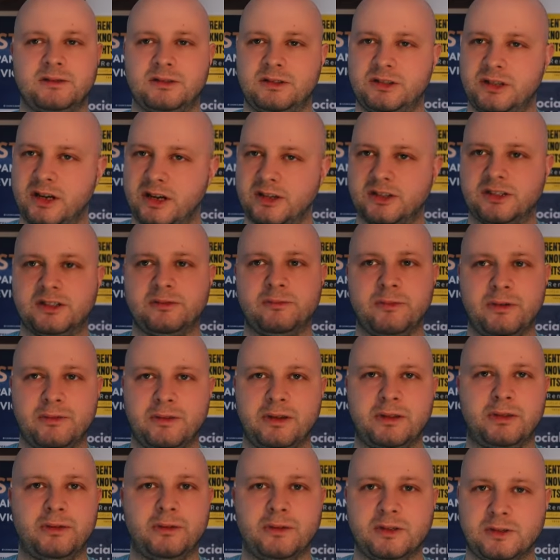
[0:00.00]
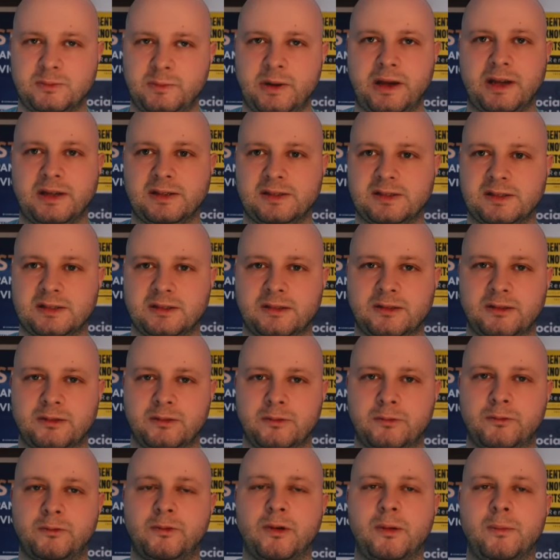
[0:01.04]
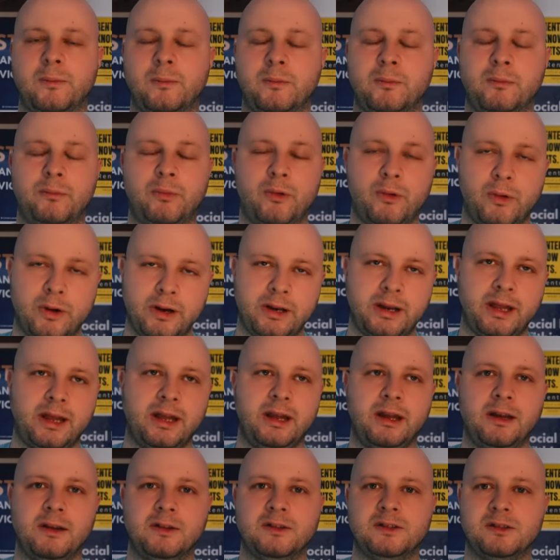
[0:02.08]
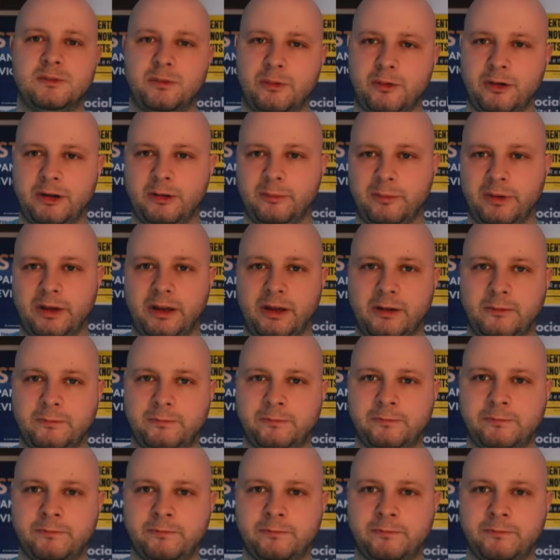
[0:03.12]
just moving through space from point A to point B.